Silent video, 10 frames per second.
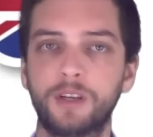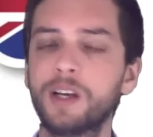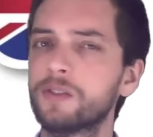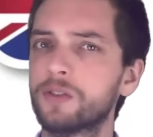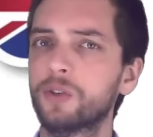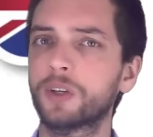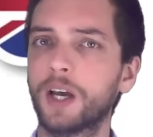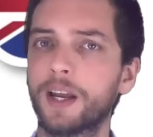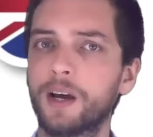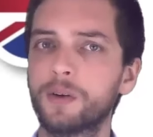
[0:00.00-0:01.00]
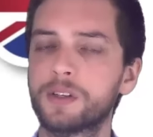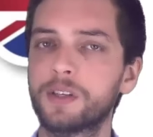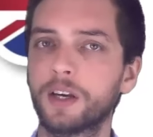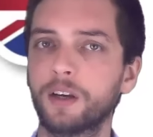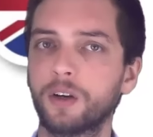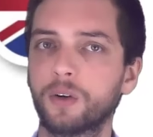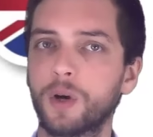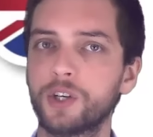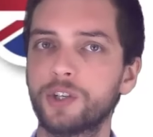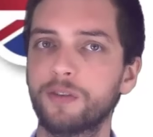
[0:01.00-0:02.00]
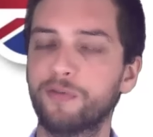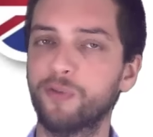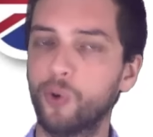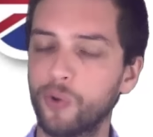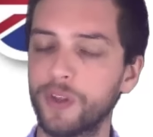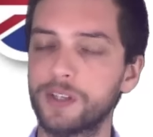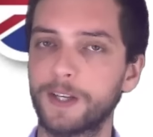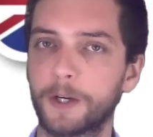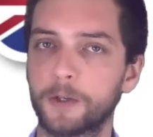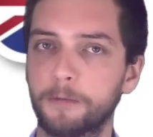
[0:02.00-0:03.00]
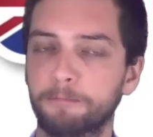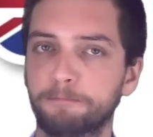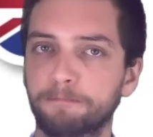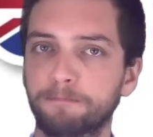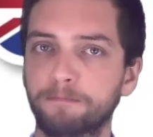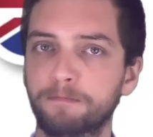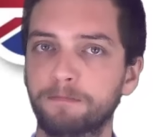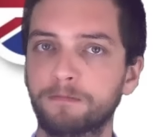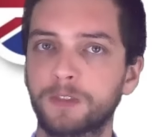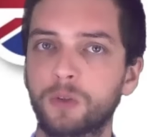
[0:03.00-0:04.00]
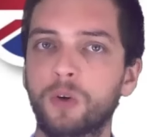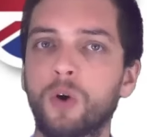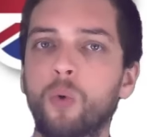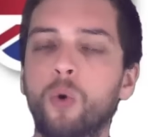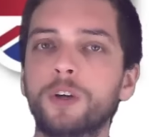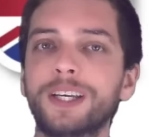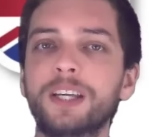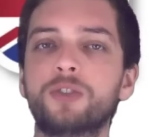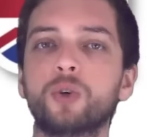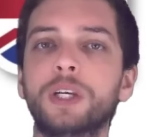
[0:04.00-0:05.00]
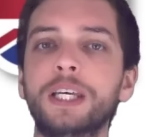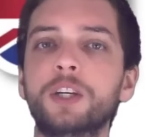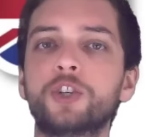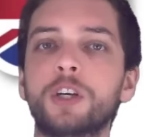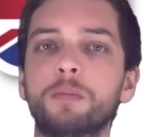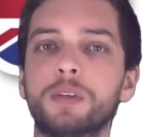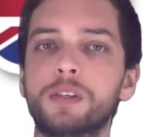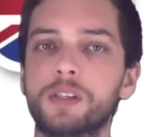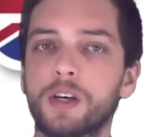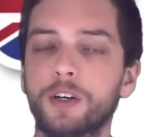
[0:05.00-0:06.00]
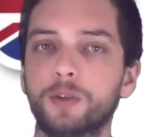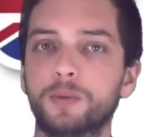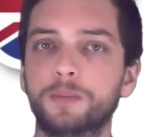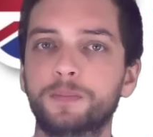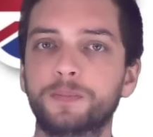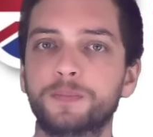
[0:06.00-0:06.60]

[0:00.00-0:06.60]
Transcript: Let's look at our second question for this section. What is your leadership style?